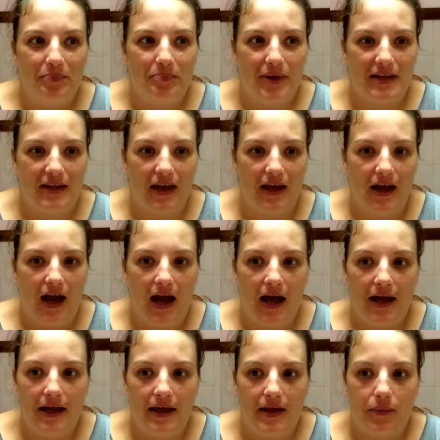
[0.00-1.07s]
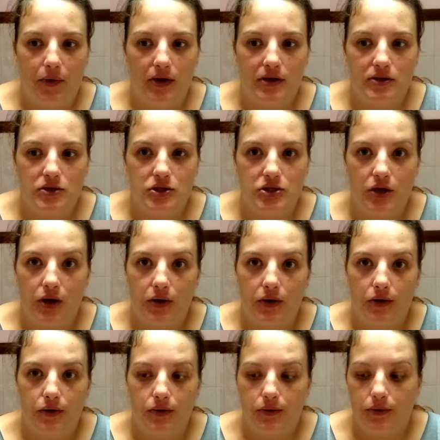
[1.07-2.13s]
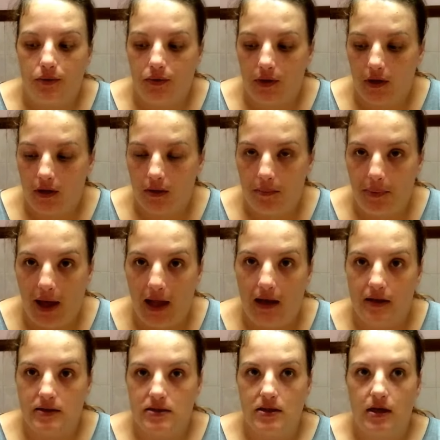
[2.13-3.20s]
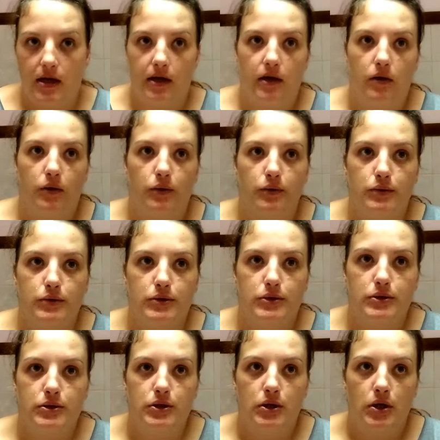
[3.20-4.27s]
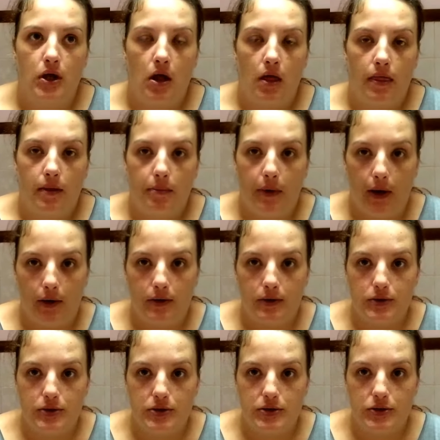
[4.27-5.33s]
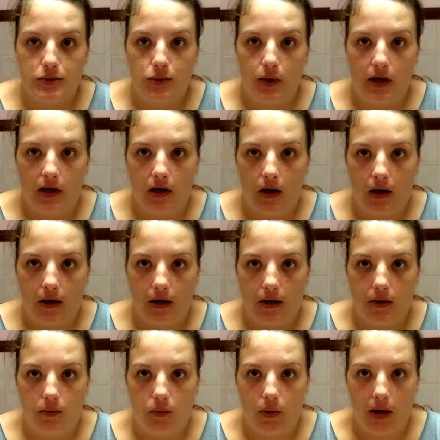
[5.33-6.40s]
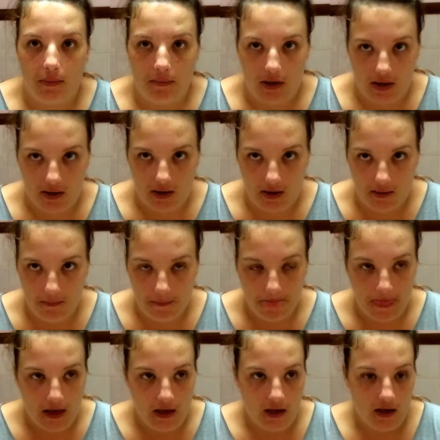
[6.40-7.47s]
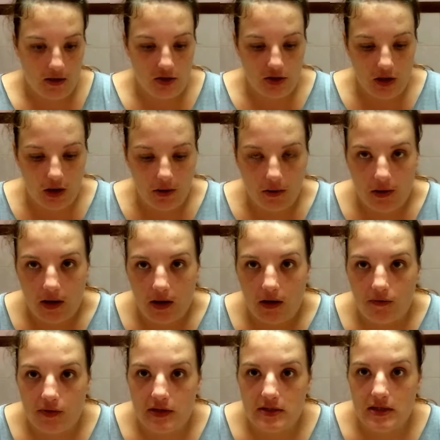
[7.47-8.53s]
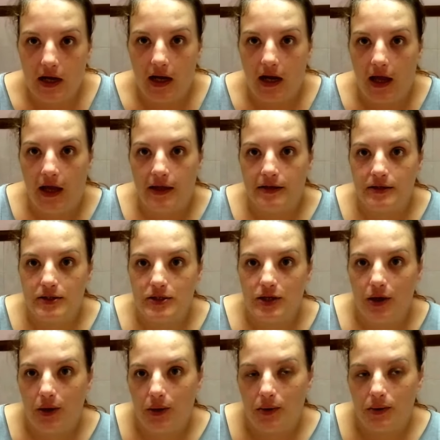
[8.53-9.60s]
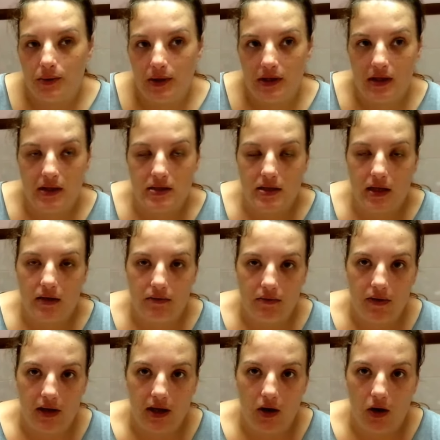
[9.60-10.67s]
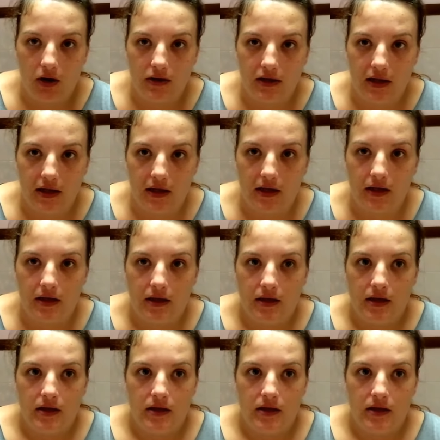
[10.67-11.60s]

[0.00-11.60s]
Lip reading: But yeah, I wanted to show you the palettes that I use the most when I wear makeup. As you know, I live in Thailand, so it does get really hot here.